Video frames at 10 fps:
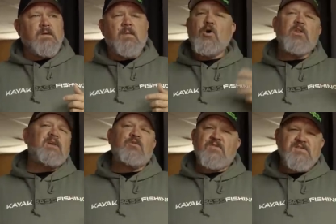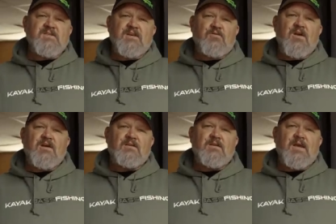I'm all in on this thing,
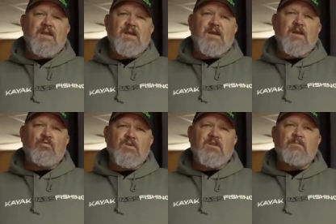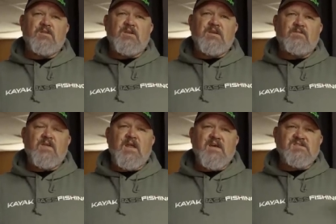right? And, and I really believe
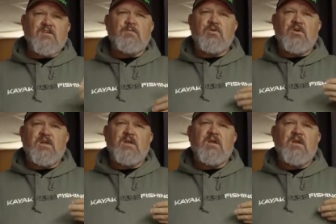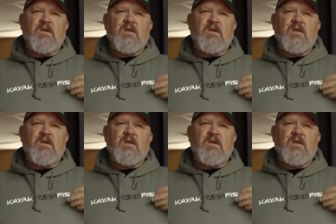that as a community,